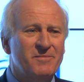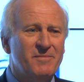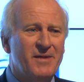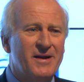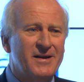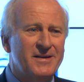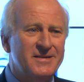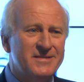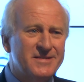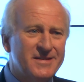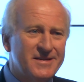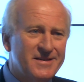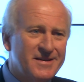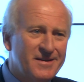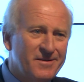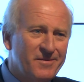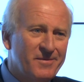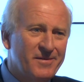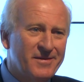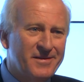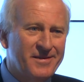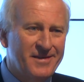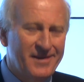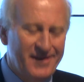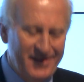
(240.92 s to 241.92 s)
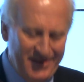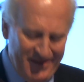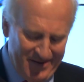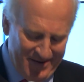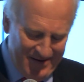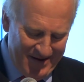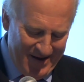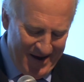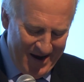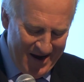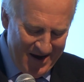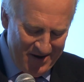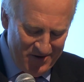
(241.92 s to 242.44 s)
your money's sitting with
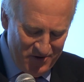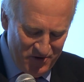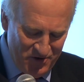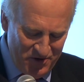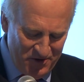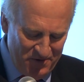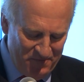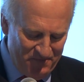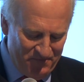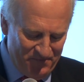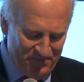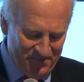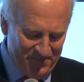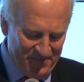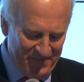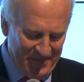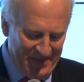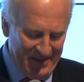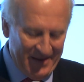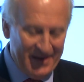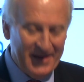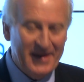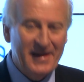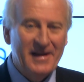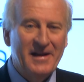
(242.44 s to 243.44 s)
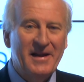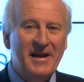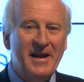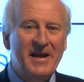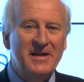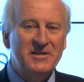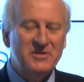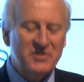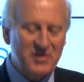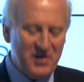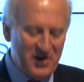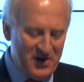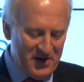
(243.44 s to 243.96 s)
Andrew in the
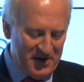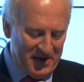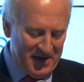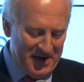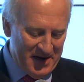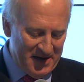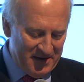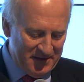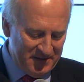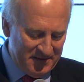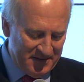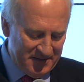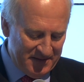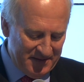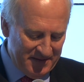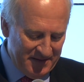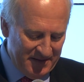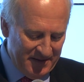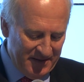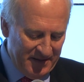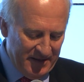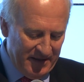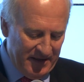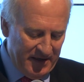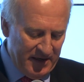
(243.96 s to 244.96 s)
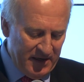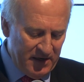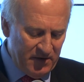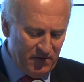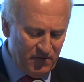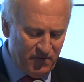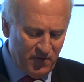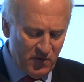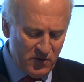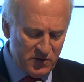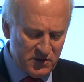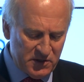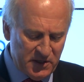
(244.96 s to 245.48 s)
escrow account. Ian
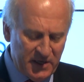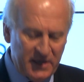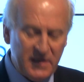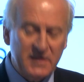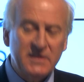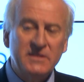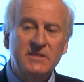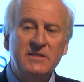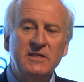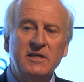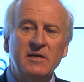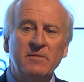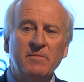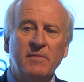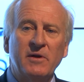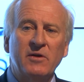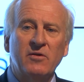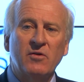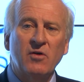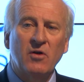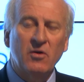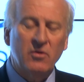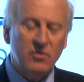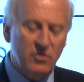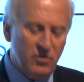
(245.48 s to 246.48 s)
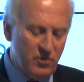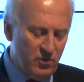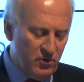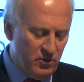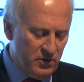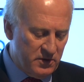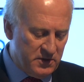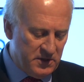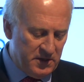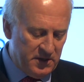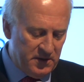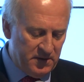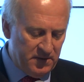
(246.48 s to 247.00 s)
Forster and his team at Grant
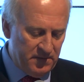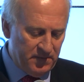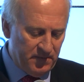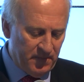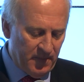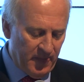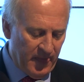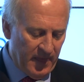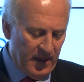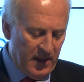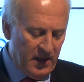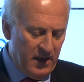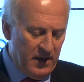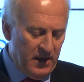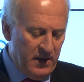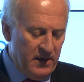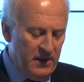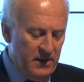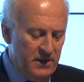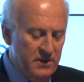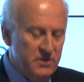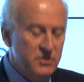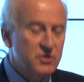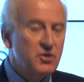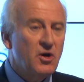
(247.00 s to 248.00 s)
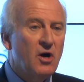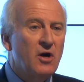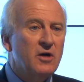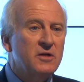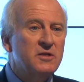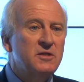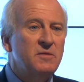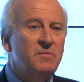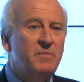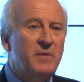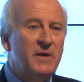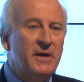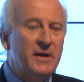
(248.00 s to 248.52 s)
Thornton,
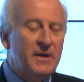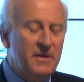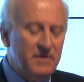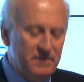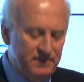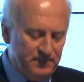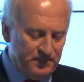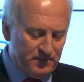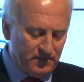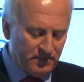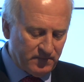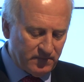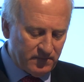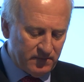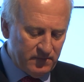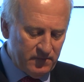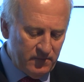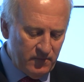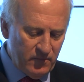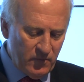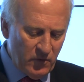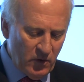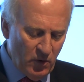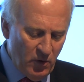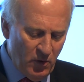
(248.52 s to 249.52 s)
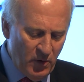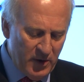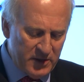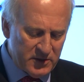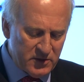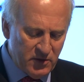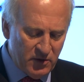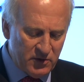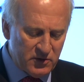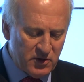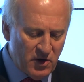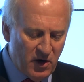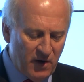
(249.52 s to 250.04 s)
Jacques De Beer, who
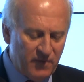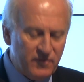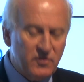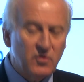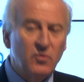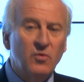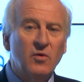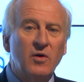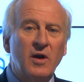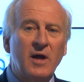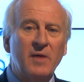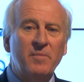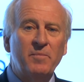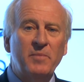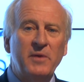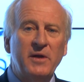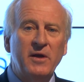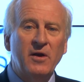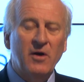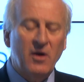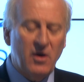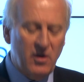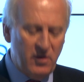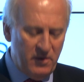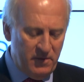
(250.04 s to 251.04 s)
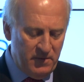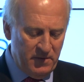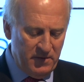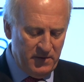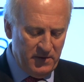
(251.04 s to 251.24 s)
has looked after all our PR,